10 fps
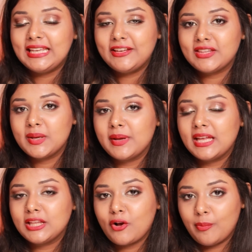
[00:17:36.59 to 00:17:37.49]
leave them
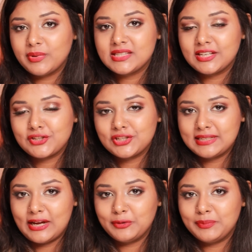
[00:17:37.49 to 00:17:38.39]
in the comment section
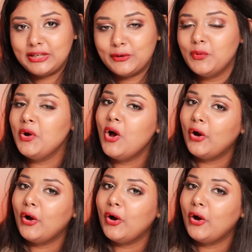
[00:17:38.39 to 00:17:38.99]
down below.